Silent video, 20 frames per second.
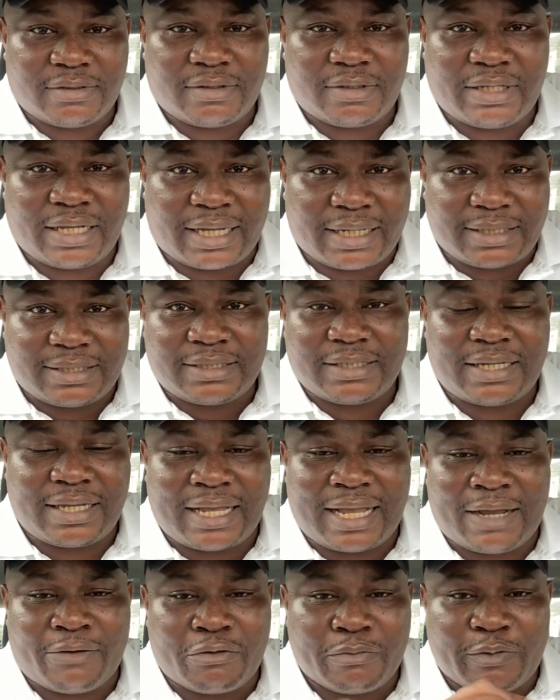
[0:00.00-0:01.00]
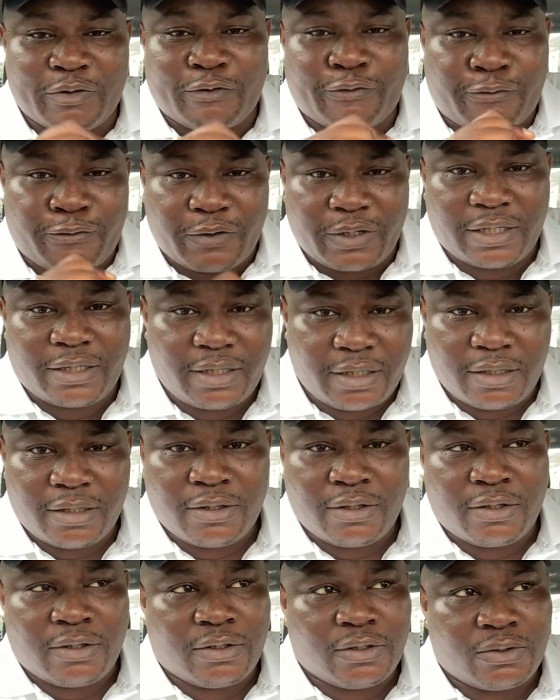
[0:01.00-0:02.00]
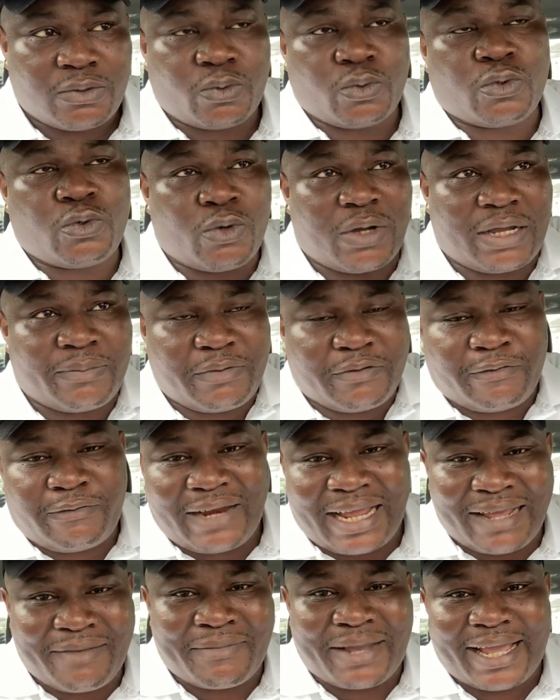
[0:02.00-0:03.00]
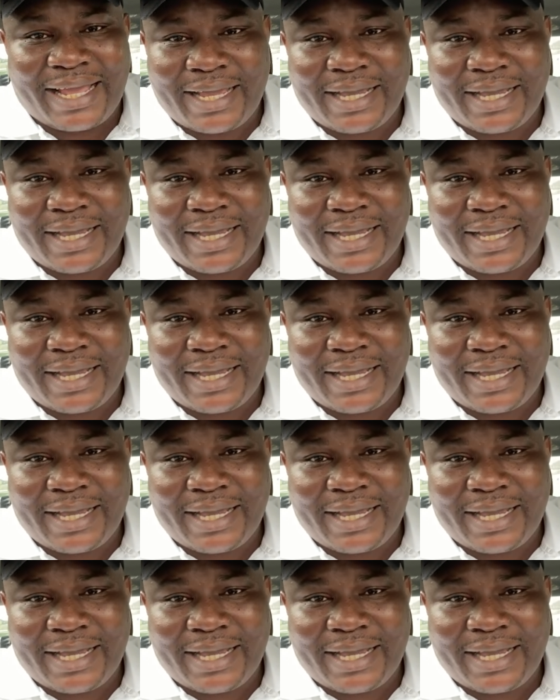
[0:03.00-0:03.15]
that I will be free to go and be flying my